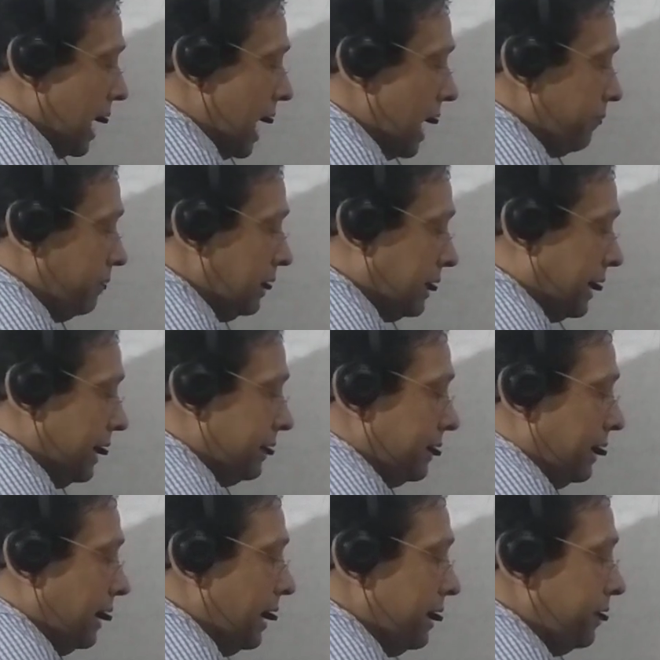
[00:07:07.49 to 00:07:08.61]
I will
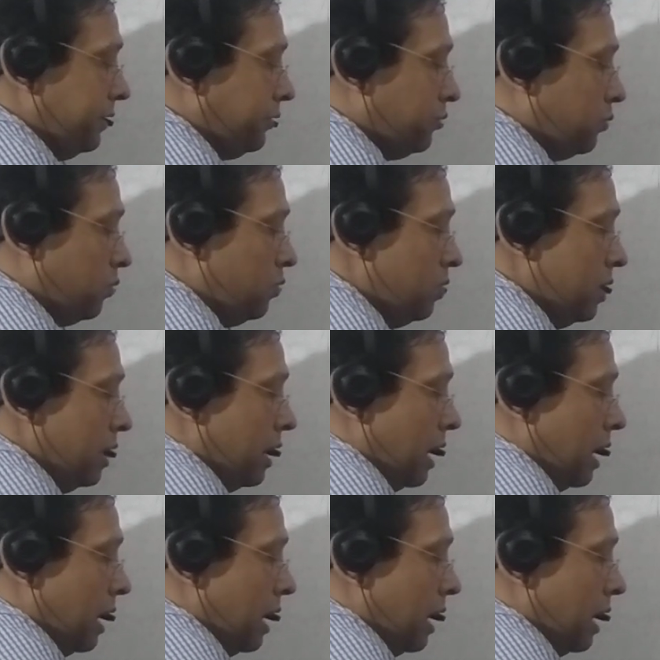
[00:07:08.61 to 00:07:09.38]
get a into